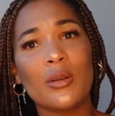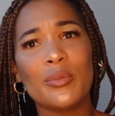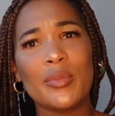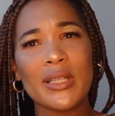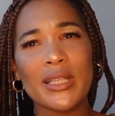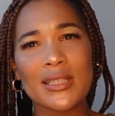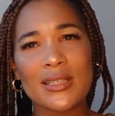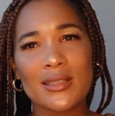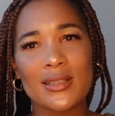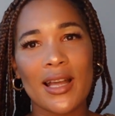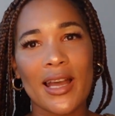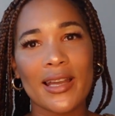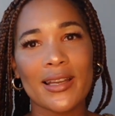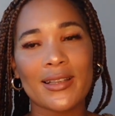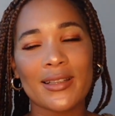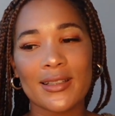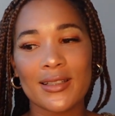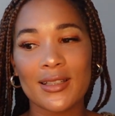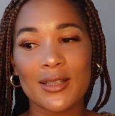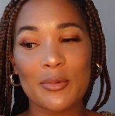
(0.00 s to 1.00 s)
please
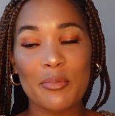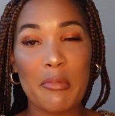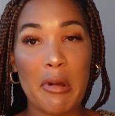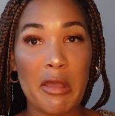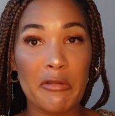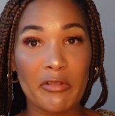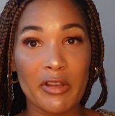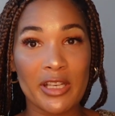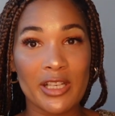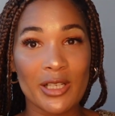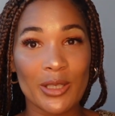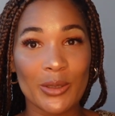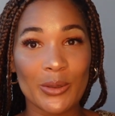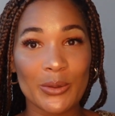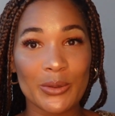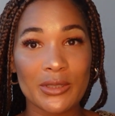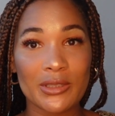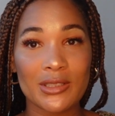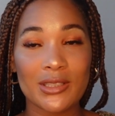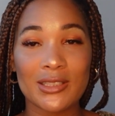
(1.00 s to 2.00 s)
like my
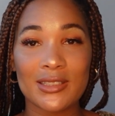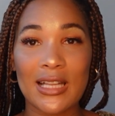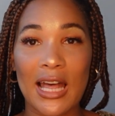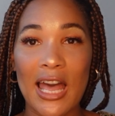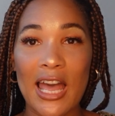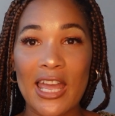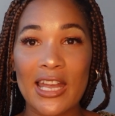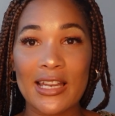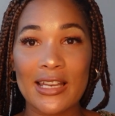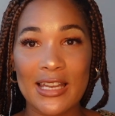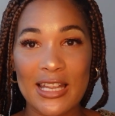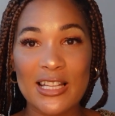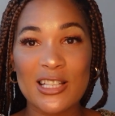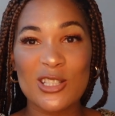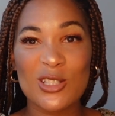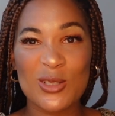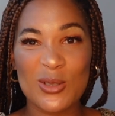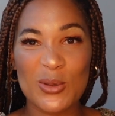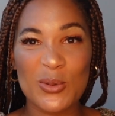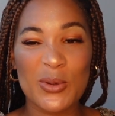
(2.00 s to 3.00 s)
videos because I need
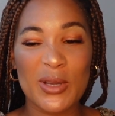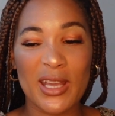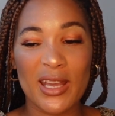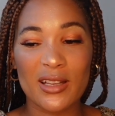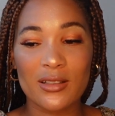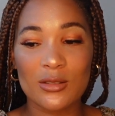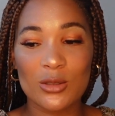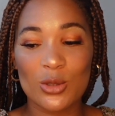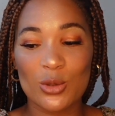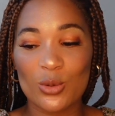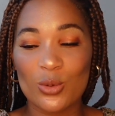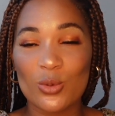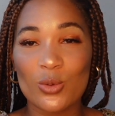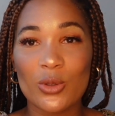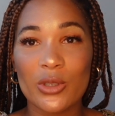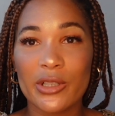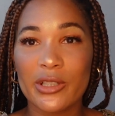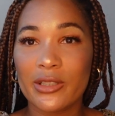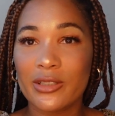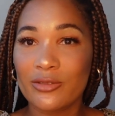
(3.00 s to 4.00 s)
to get to
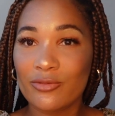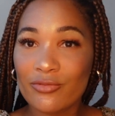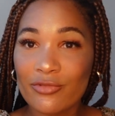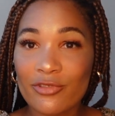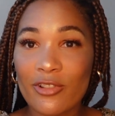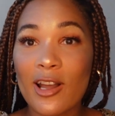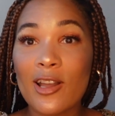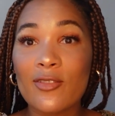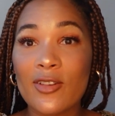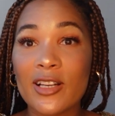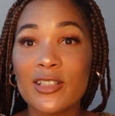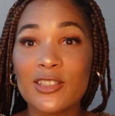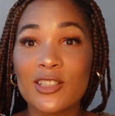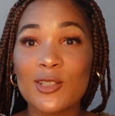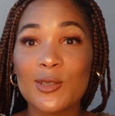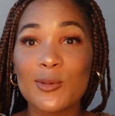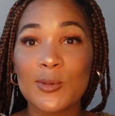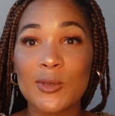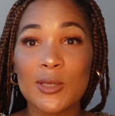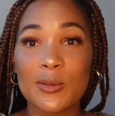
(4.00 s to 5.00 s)
500
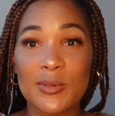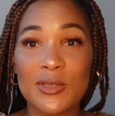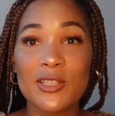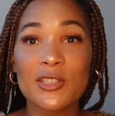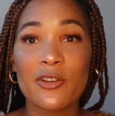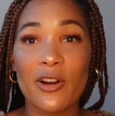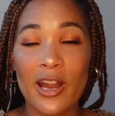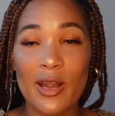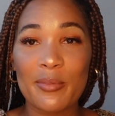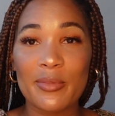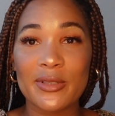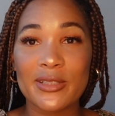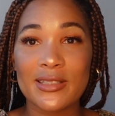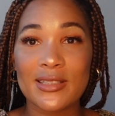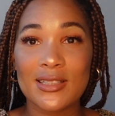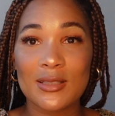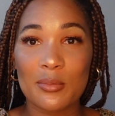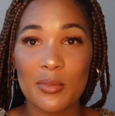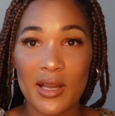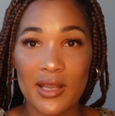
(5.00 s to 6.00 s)

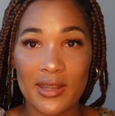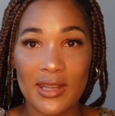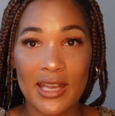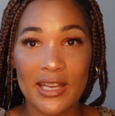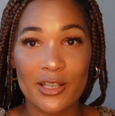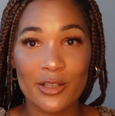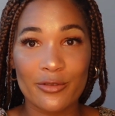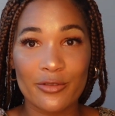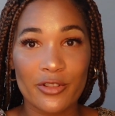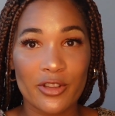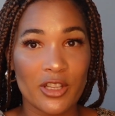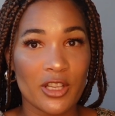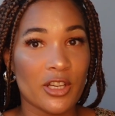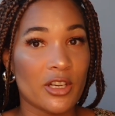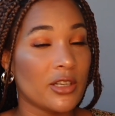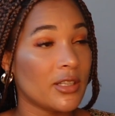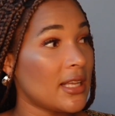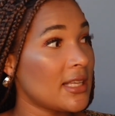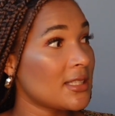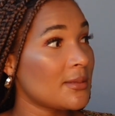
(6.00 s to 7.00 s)
subscribers by the end of the
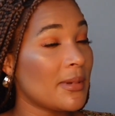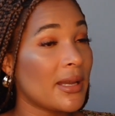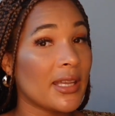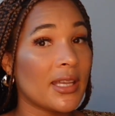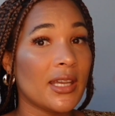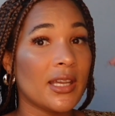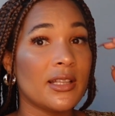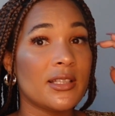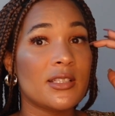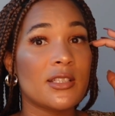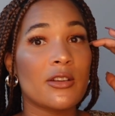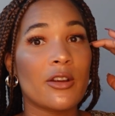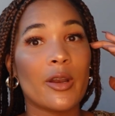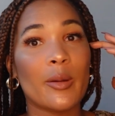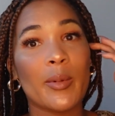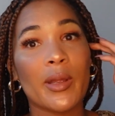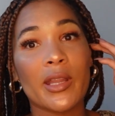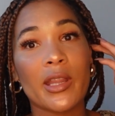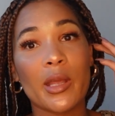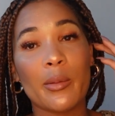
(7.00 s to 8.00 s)
year. That's my kids
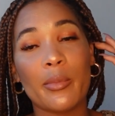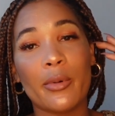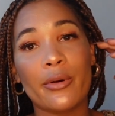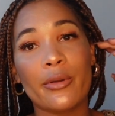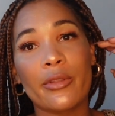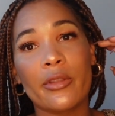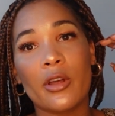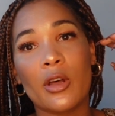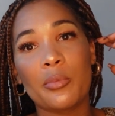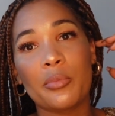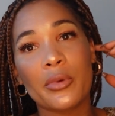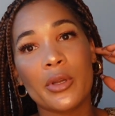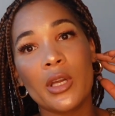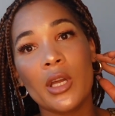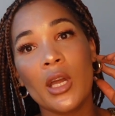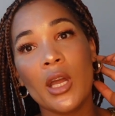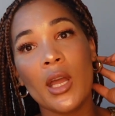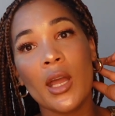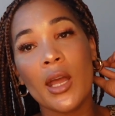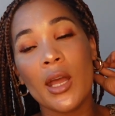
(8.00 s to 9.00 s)
screaming, they both up.
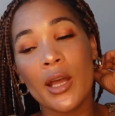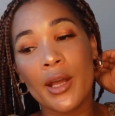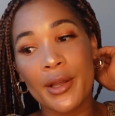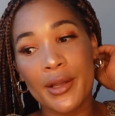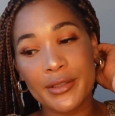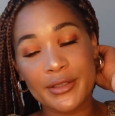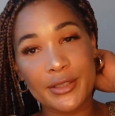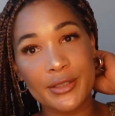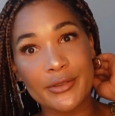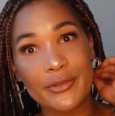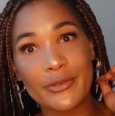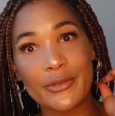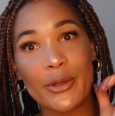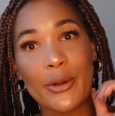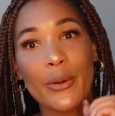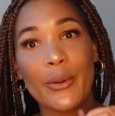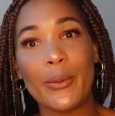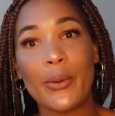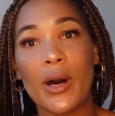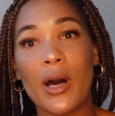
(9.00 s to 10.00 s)

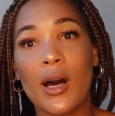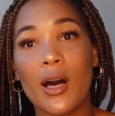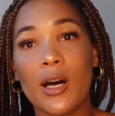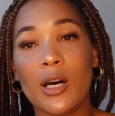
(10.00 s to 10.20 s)
So